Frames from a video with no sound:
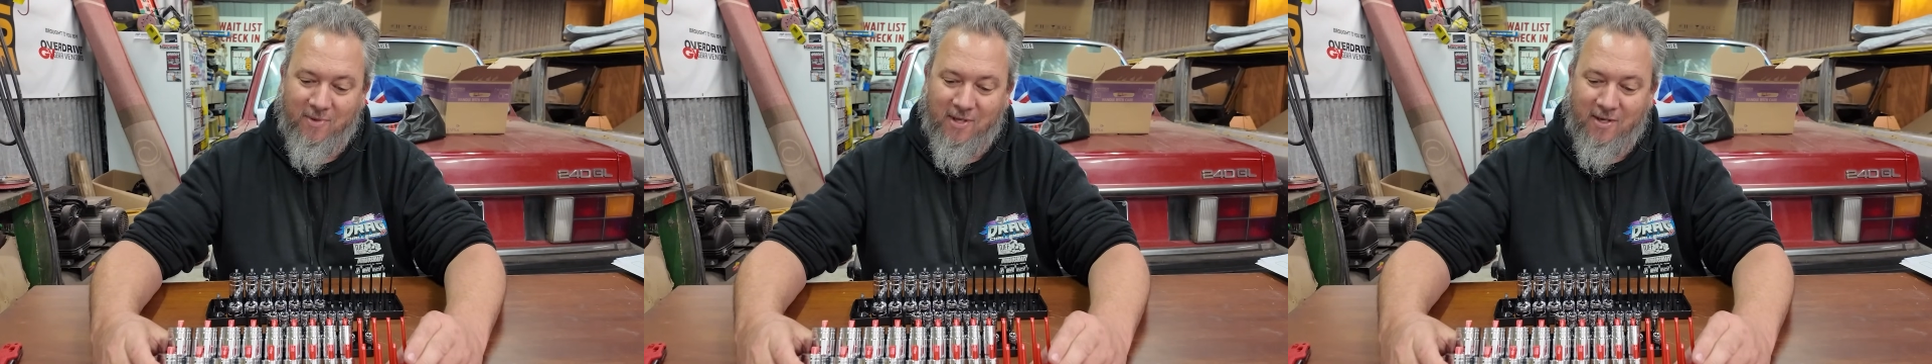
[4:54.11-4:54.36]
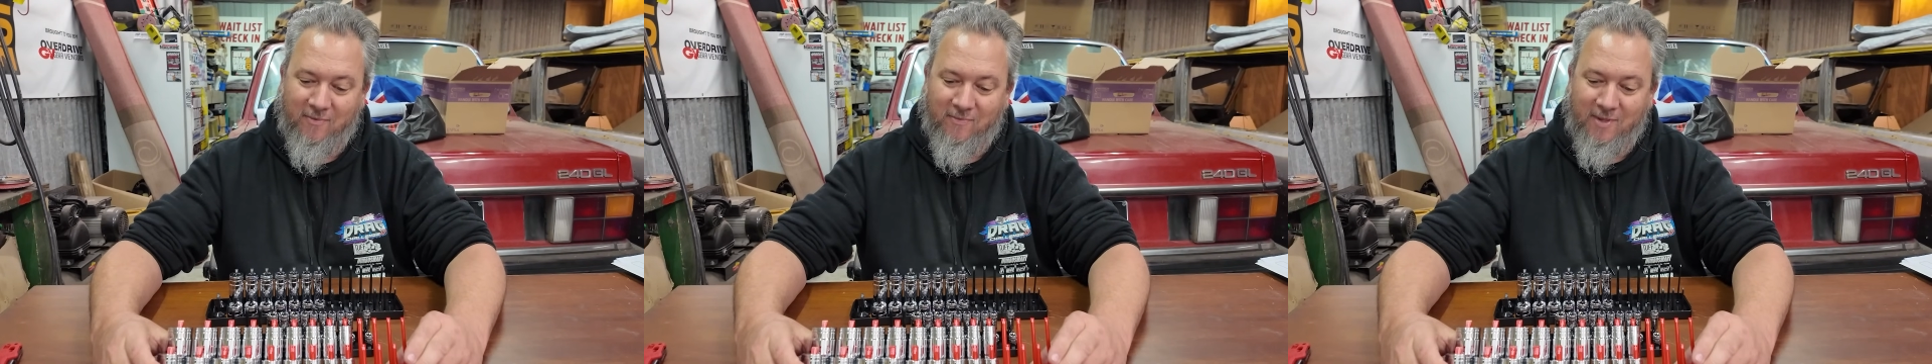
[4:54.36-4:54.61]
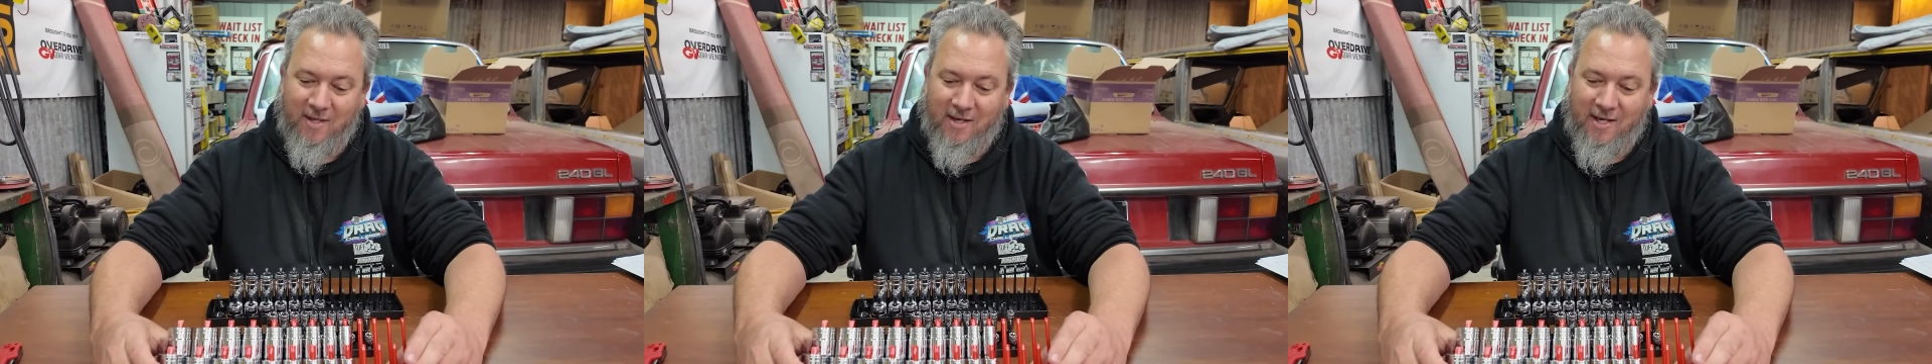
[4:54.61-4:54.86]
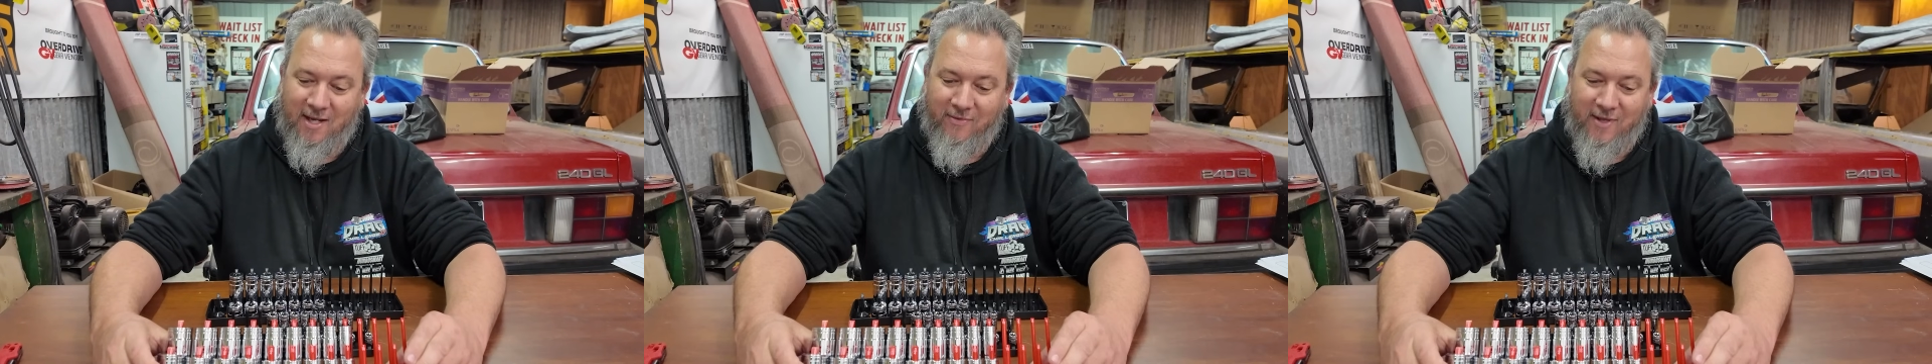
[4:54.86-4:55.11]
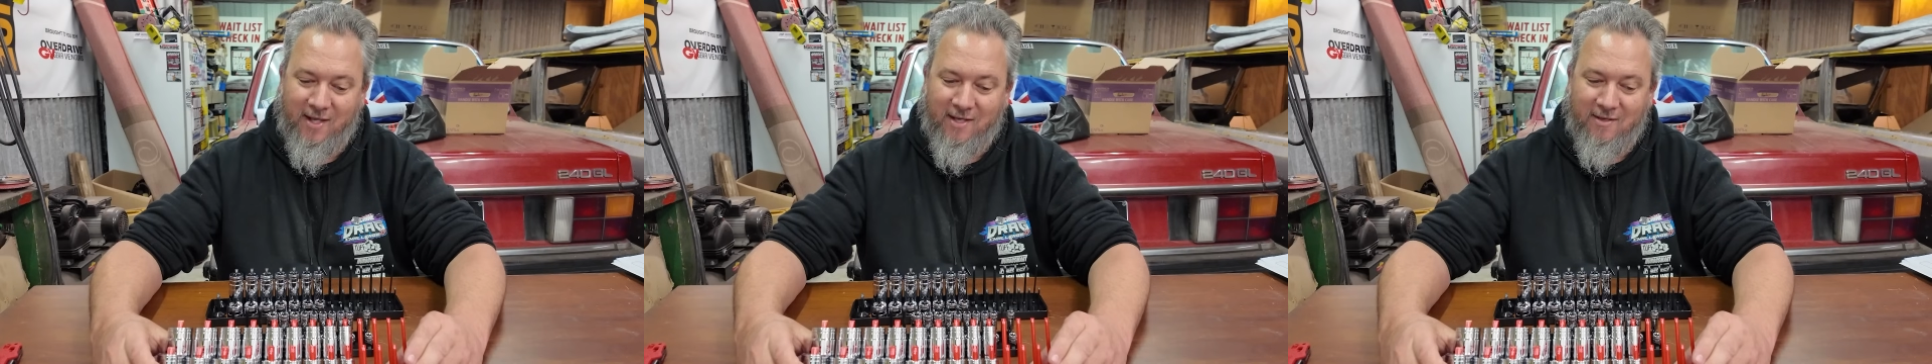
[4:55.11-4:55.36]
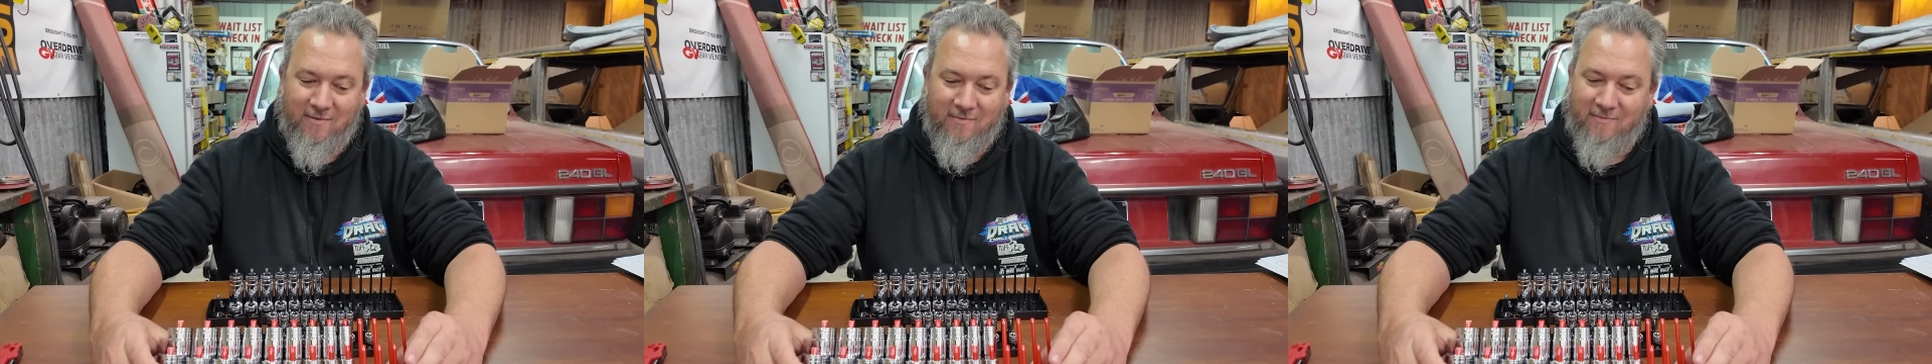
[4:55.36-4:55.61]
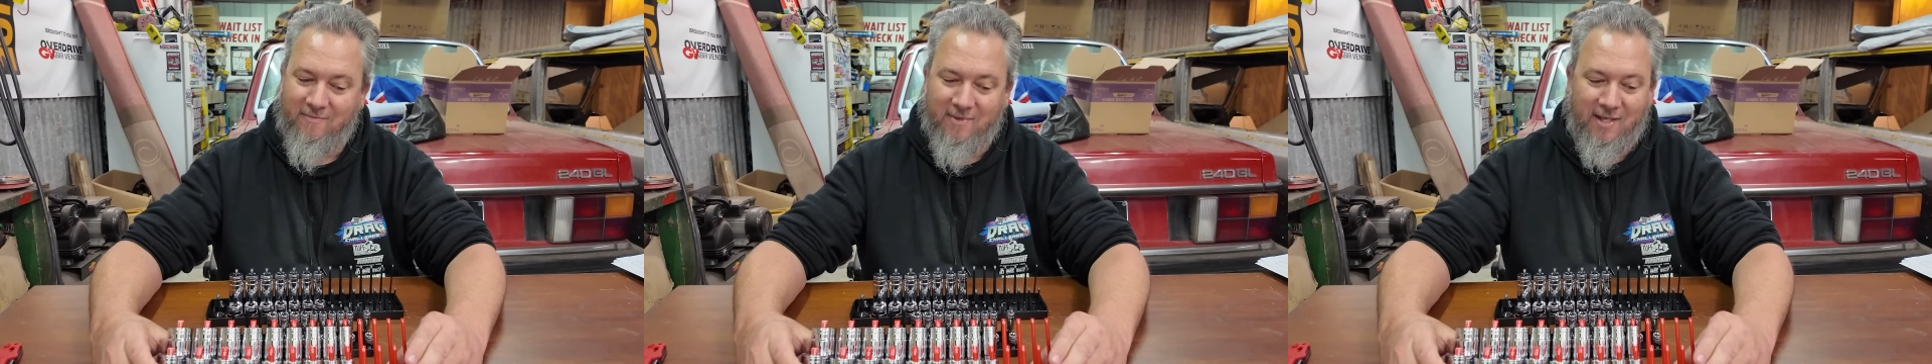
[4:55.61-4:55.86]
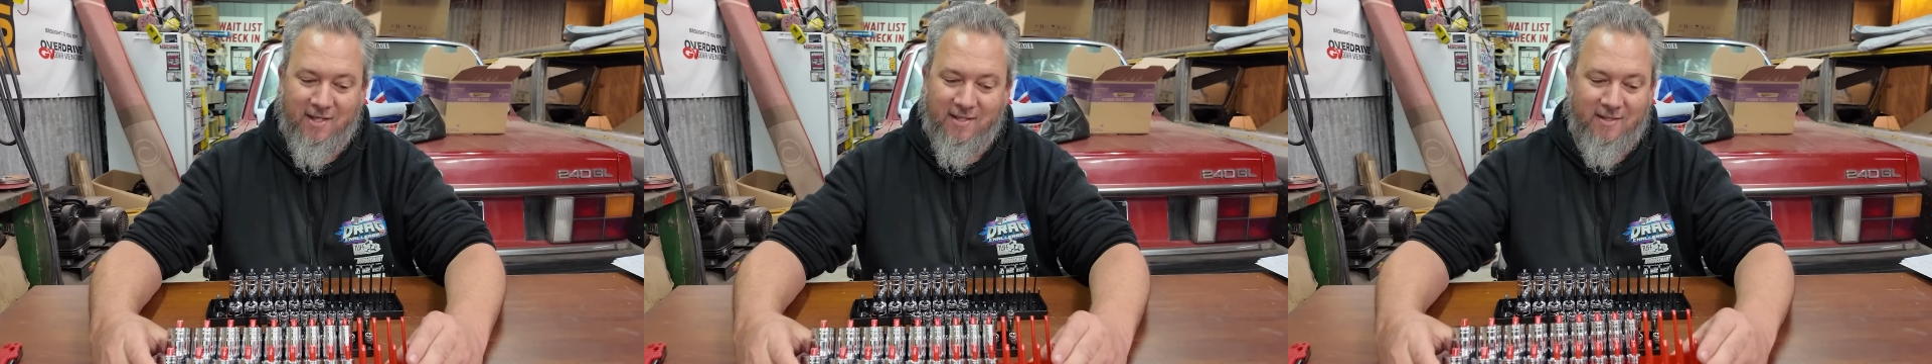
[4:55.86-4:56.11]
but I don't think
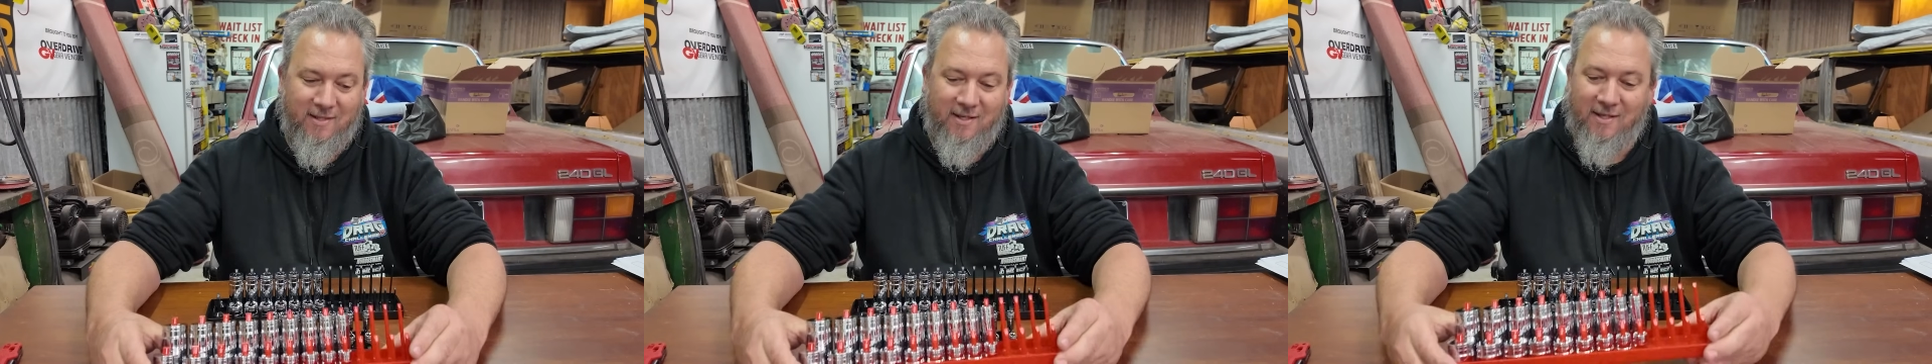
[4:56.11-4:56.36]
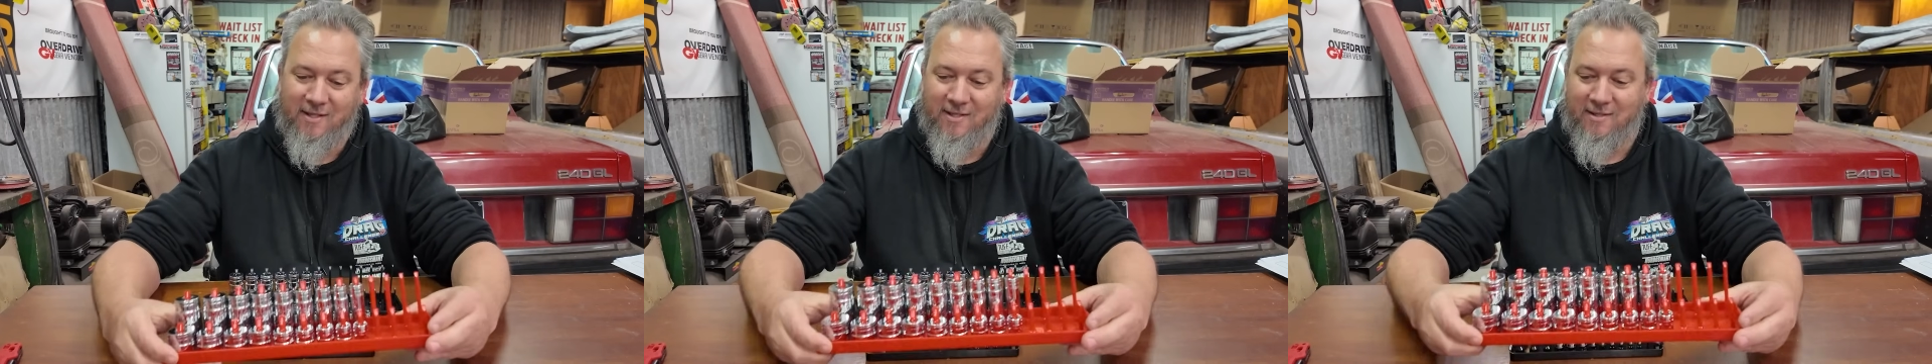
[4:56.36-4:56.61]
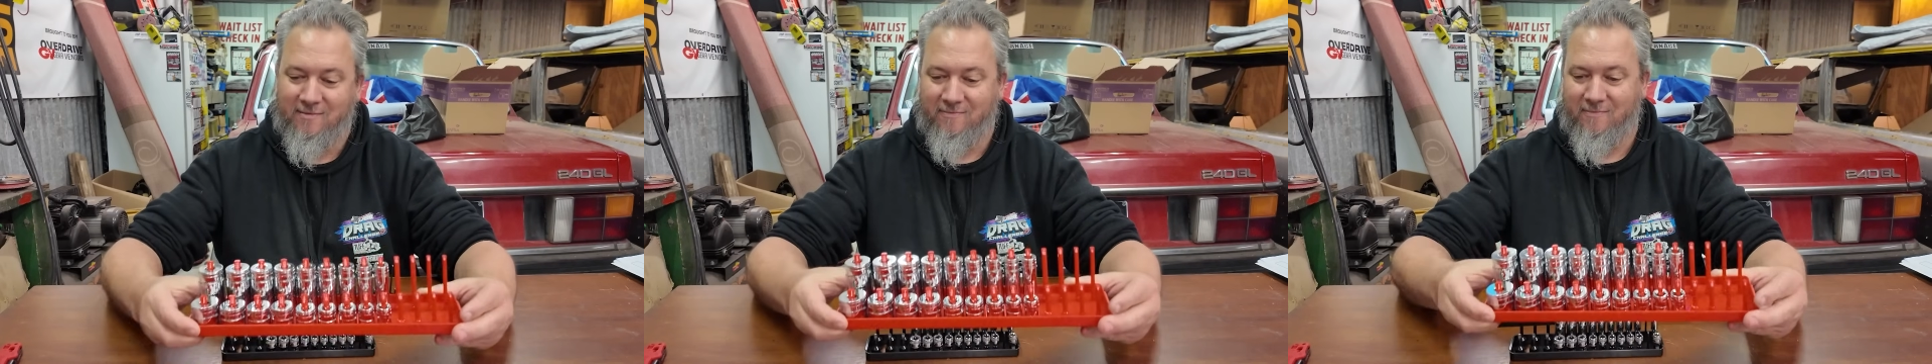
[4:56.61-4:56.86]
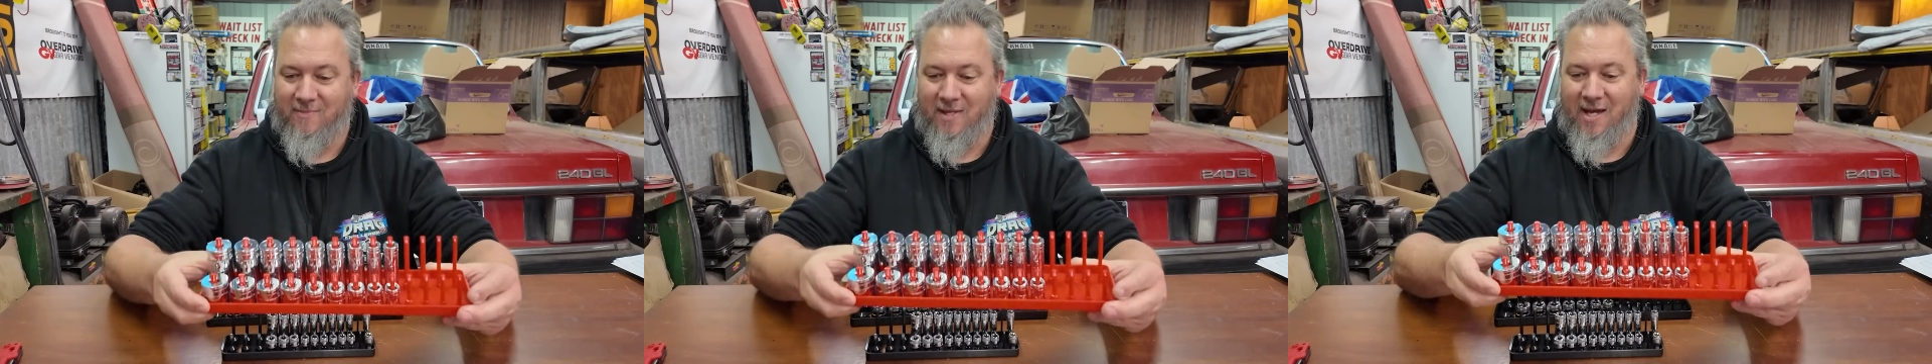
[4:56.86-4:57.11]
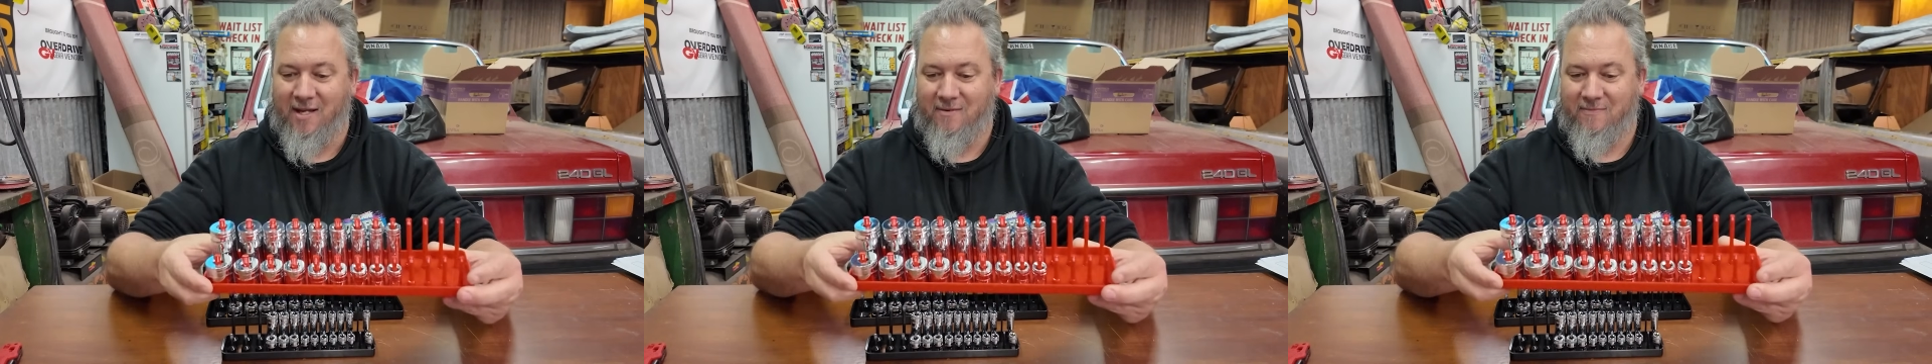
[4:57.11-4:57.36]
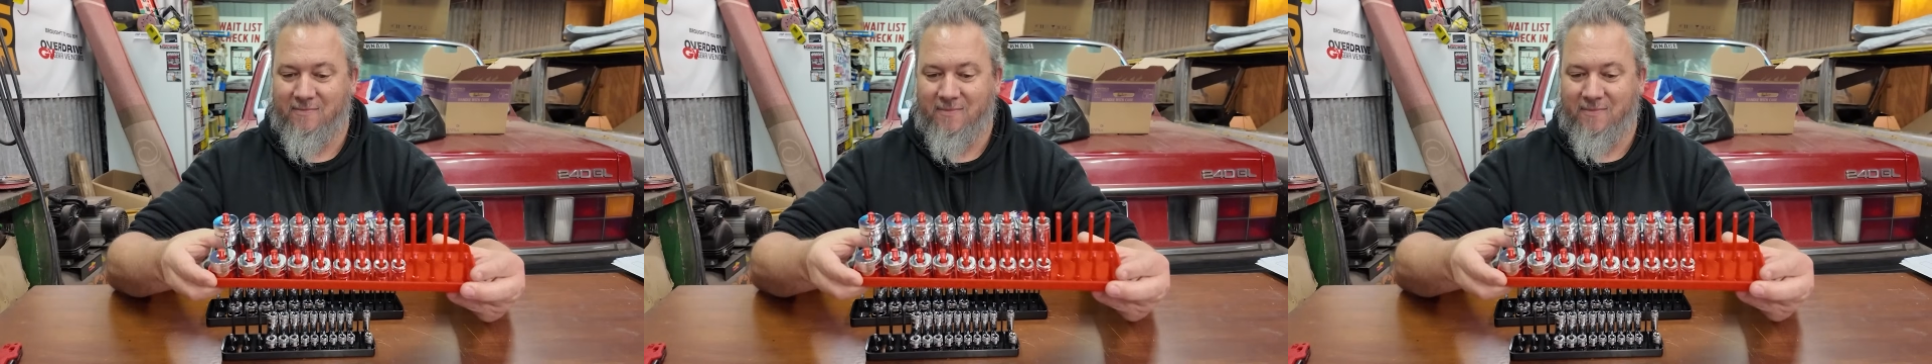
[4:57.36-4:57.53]
this is that.